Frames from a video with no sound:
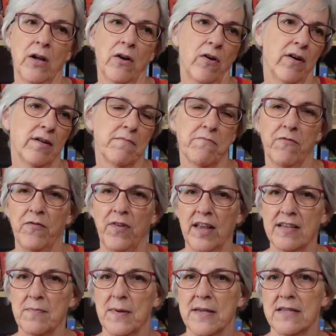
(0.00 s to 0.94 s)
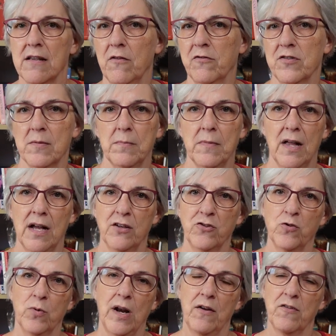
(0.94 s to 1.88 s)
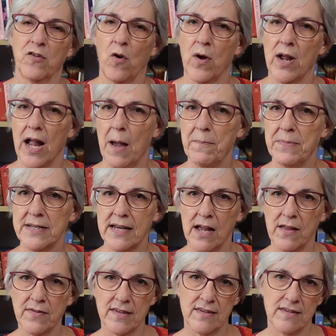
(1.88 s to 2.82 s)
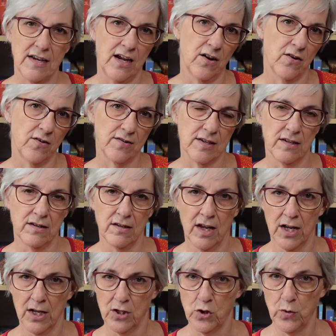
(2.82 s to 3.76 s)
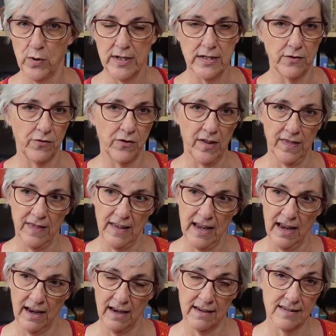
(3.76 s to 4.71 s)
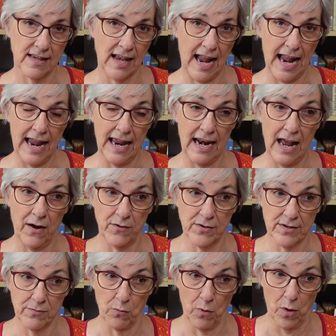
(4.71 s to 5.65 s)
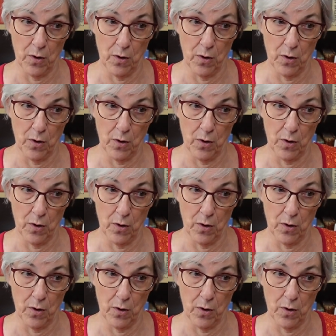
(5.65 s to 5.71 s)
or I'd fix myself some lunch, when I was going up and down the stairs and doing different things. And I was